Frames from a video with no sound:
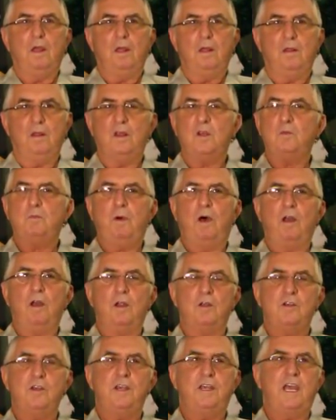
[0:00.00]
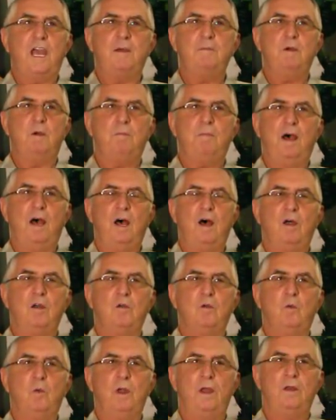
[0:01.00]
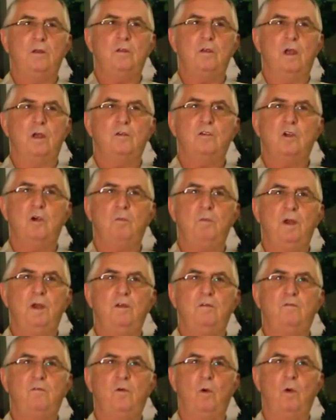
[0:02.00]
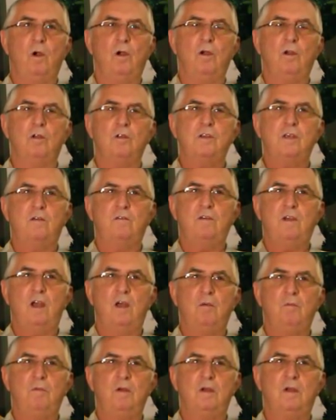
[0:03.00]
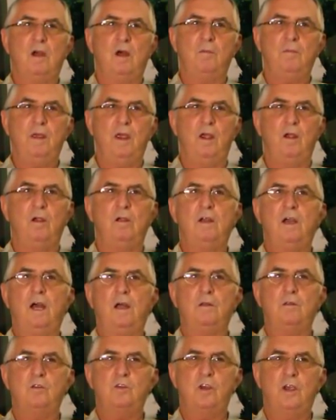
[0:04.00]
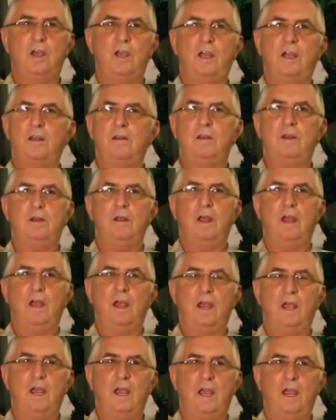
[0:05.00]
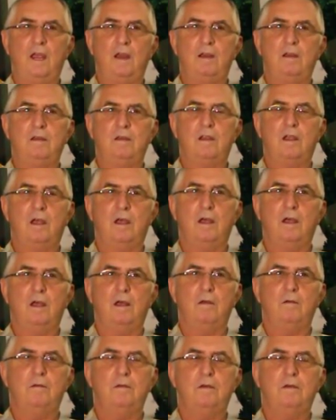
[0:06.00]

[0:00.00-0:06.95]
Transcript: this policy came about when so many foreigners have come come here, got sick, and and uh,